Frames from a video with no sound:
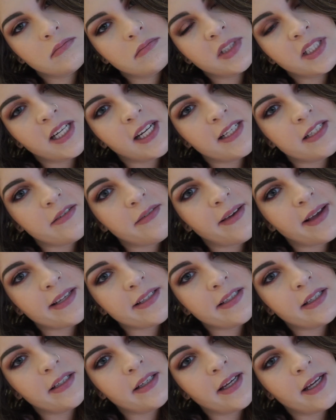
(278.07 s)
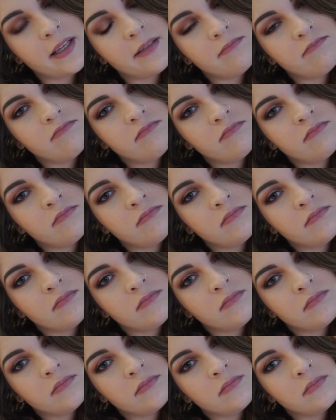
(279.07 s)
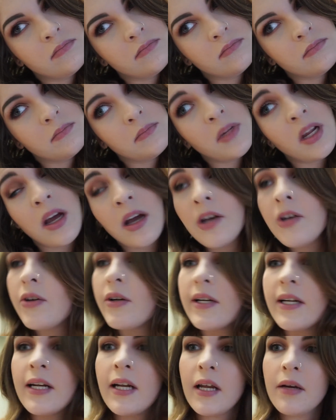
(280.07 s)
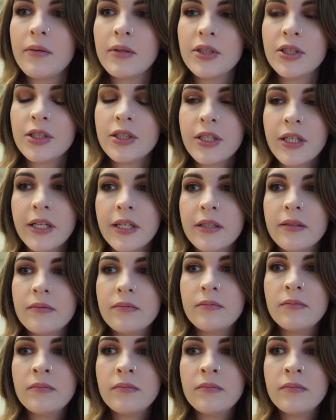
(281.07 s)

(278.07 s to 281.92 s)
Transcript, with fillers: today's a fasting day I'm not hungry today which is good